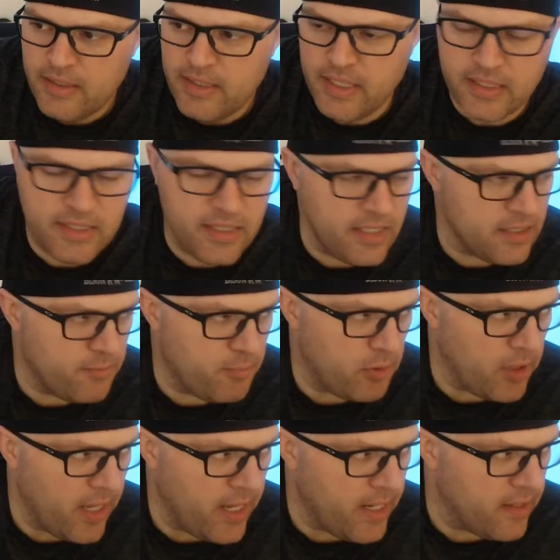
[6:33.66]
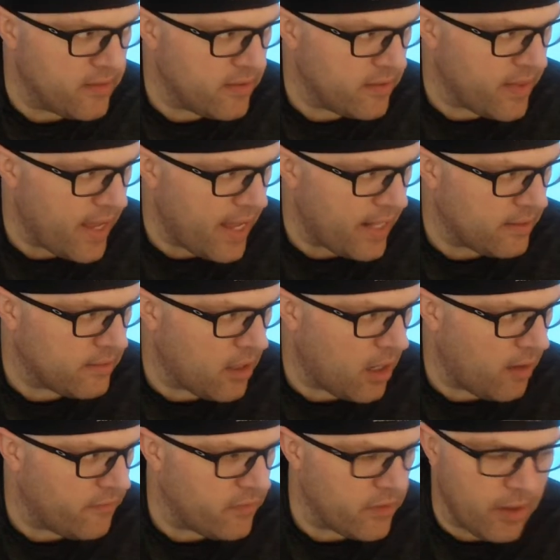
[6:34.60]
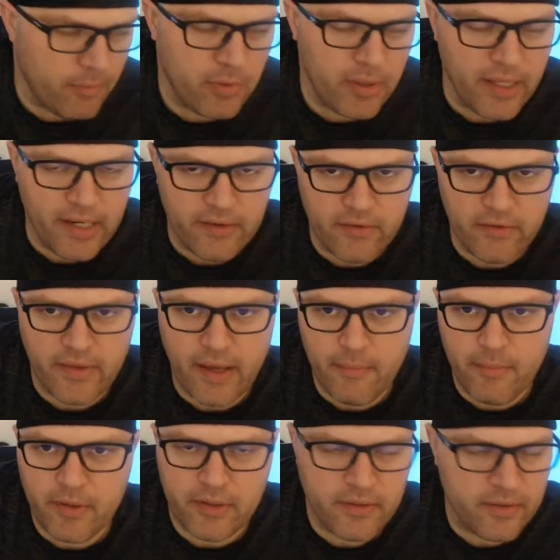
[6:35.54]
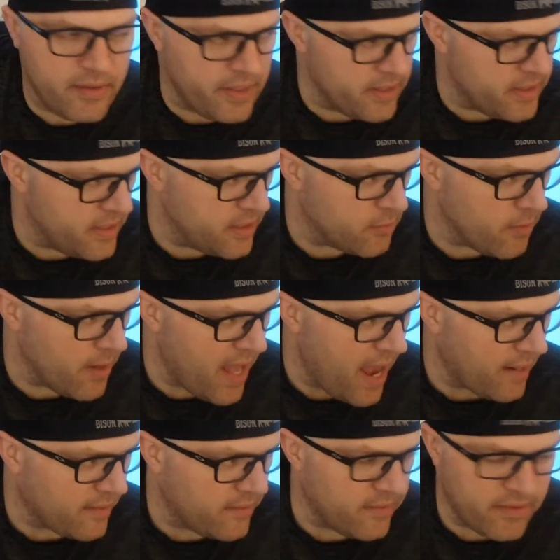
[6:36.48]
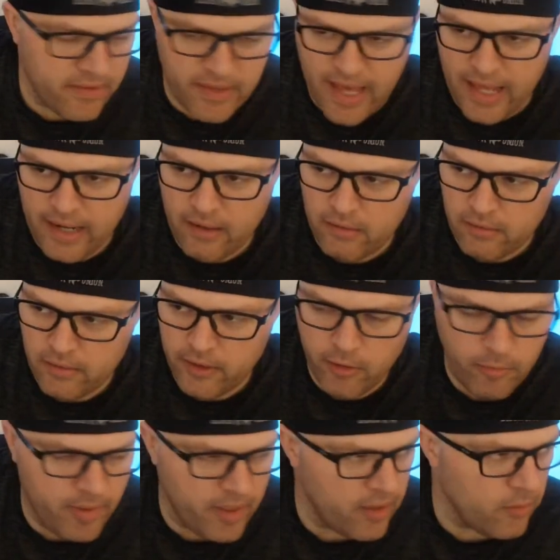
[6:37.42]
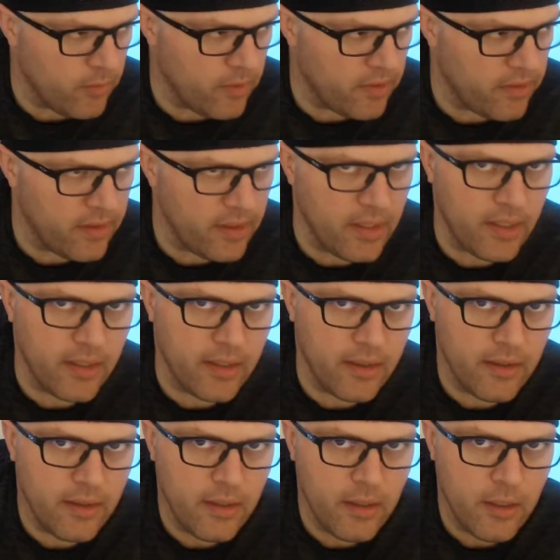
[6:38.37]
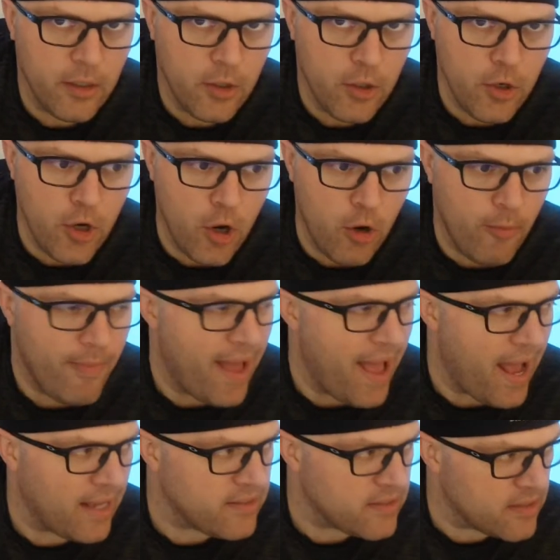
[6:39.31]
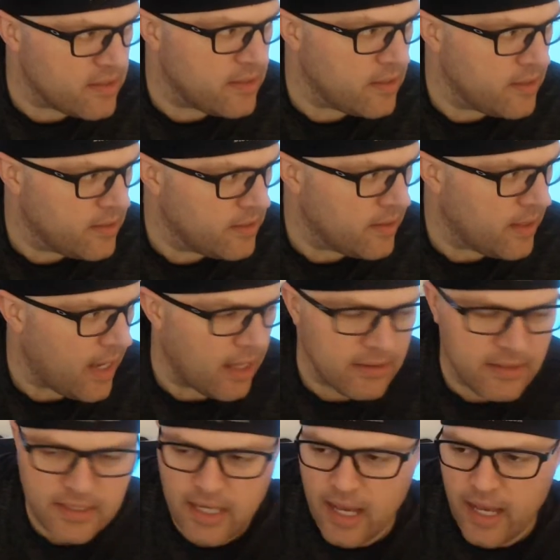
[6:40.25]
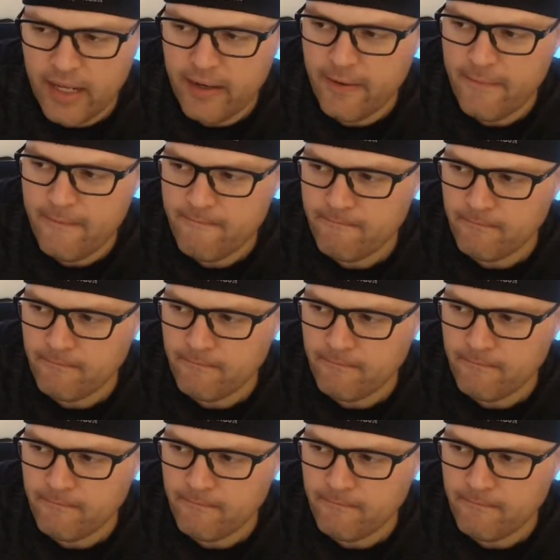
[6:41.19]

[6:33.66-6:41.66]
Disney's played into that. Not played into that, but Disney's reacted to that a little bit with the no masks outside.